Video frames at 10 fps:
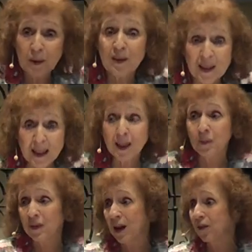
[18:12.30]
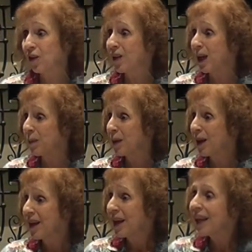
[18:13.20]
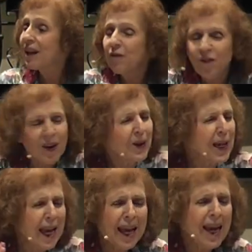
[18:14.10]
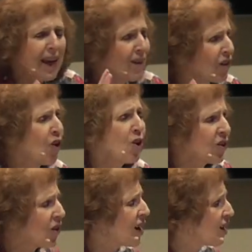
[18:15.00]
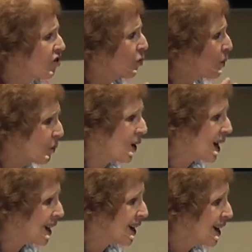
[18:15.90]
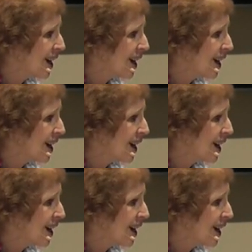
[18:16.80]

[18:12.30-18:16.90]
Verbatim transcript: presented himself to them in a very hands-on, tangible way.